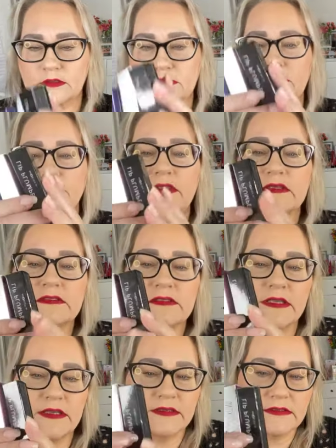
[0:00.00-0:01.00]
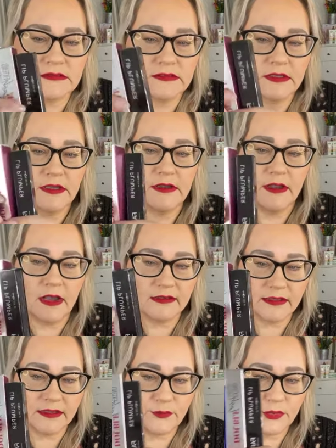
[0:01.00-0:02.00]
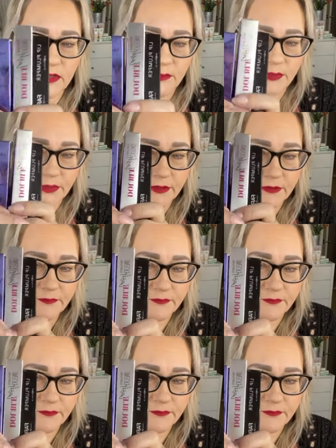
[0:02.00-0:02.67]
So this is a lip plumper.